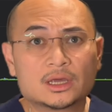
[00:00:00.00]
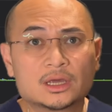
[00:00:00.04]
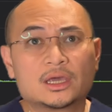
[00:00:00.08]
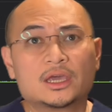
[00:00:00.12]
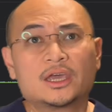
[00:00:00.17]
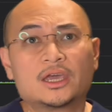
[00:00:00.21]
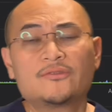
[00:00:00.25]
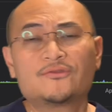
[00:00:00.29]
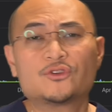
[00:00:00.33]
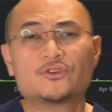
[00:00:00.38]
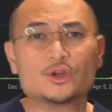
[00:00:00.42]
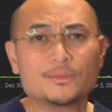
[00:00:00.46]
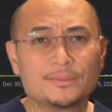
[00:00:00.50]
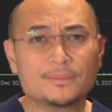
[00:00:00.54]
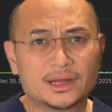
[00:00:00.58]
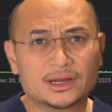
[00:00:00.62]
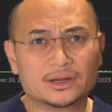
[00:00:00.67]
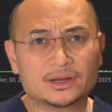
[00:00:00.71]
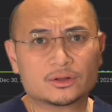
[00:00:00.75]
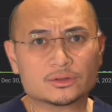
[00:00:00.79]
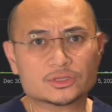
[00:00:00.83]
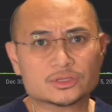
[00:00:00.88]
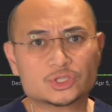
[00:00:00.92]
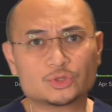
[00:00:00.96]
If you're a
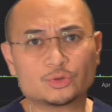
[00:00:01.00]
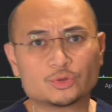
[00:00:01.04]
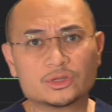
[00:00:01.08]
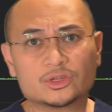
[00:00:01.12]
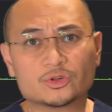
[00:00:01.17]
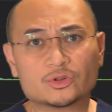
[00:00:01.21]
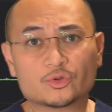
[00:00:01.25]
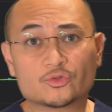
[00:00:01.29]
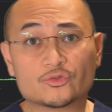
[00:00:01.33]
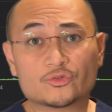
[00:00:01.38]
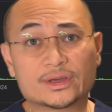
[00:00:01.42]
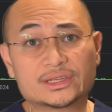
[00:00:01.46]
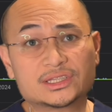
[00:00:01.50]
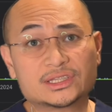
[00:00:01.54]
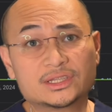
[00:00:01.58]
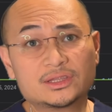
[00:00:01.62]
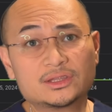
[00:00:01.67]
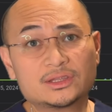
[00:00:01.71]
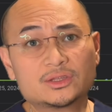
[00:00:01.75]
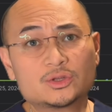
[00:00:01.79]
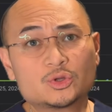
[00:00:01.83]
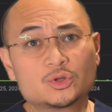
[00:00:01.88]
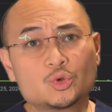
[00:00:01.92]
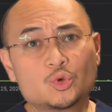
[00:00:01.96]
medical student or resident
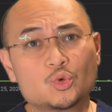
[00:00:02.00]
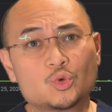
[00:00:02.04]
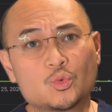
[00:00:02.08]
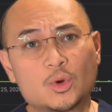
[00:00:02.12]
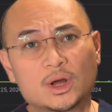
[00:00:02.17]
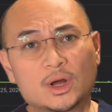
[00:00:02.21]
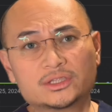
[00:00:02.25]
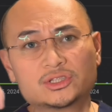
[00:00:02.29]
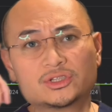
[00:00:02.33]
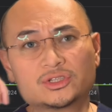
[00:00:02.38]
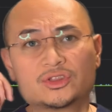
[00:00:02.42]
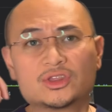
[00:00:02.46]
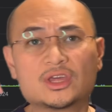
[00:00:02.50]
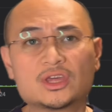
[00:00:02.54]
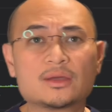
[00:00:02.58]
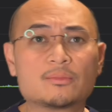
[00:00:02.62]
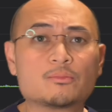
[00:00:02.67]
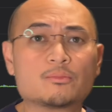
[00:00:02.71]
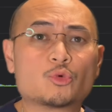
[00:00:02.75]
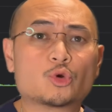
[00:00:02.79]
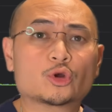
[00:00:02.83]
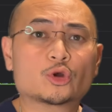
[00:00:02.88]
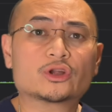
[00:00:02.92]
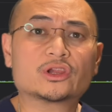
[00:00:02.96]
who wants to think
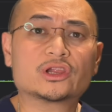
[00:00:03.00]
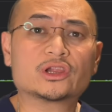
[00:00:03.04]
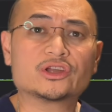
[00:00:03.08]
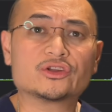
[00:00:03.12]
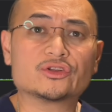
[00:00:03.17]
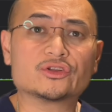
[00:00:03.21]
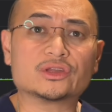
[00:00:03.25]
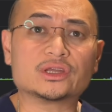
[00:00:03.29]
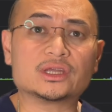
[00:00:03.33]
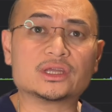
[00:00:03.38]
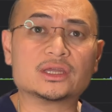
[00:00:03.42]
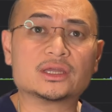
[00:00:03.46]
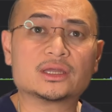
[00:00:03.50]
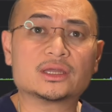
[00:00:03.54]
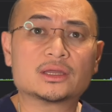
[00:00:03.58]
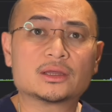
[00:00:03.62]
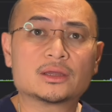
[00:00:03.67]
more clearly,